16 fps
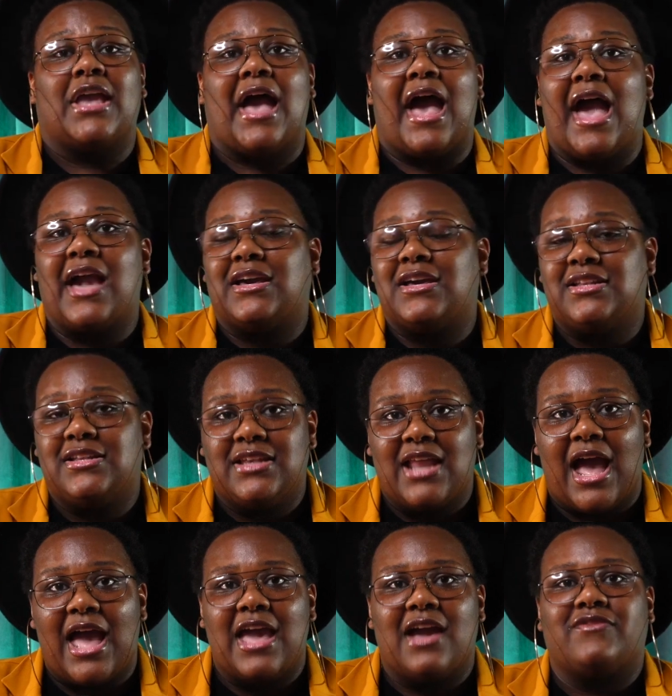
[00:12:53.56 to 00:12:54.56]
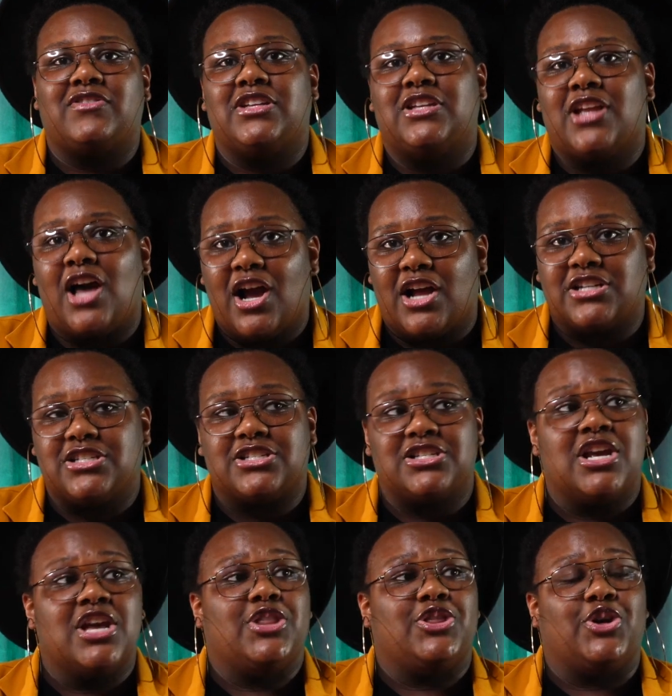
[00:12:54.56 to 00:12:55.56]
I could not have launched
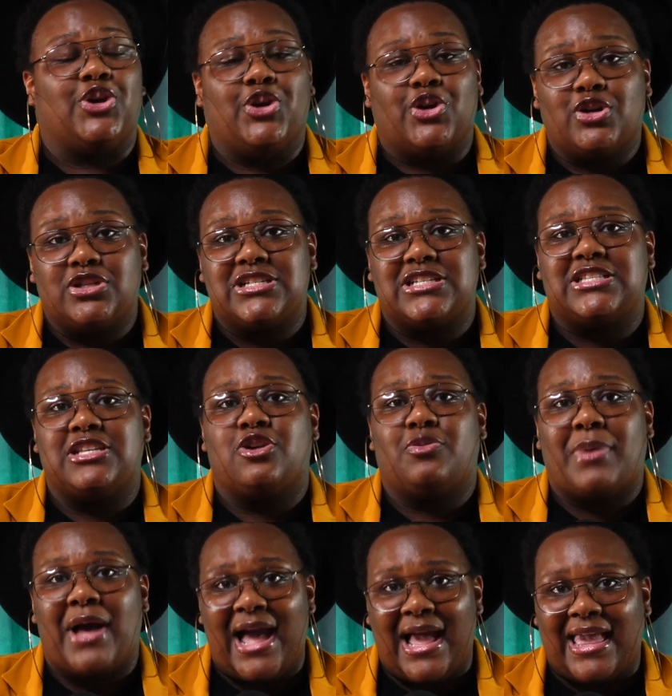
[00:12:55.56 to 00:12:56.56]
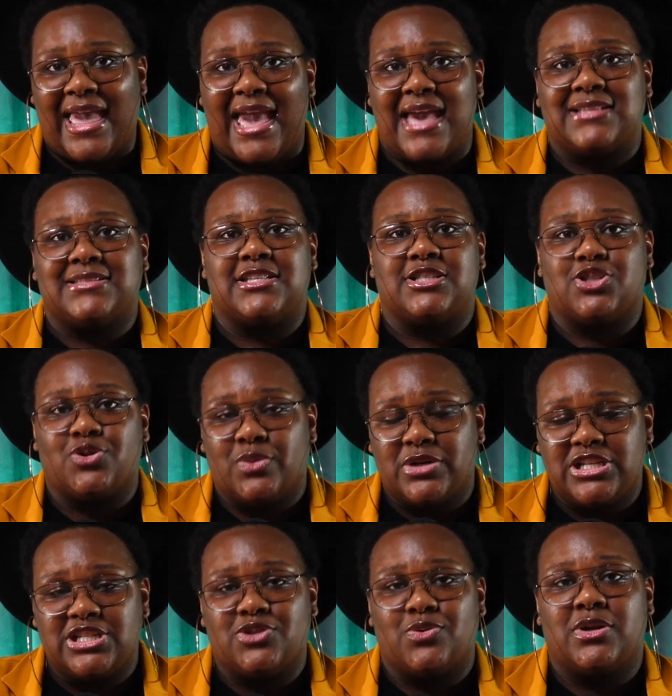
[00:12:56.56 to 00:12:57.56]
the Girl Just Heal podcast in
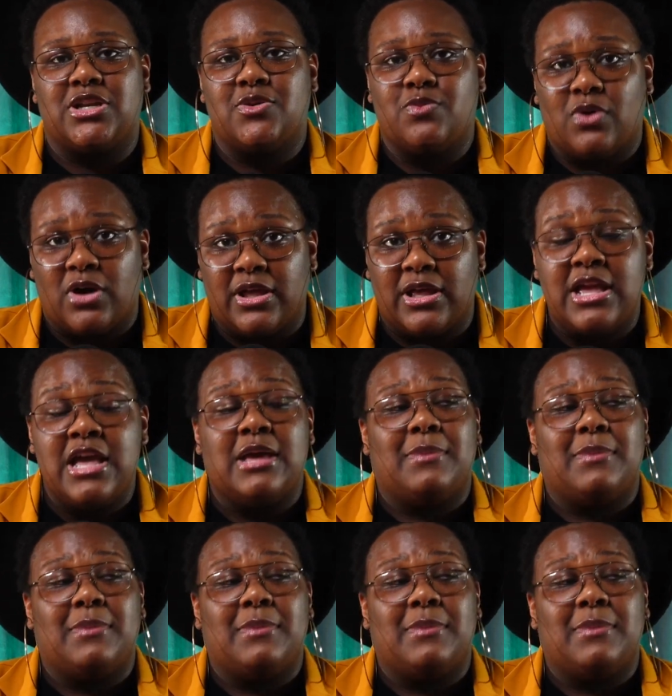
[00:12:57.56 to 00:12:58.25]
twenty twenty-one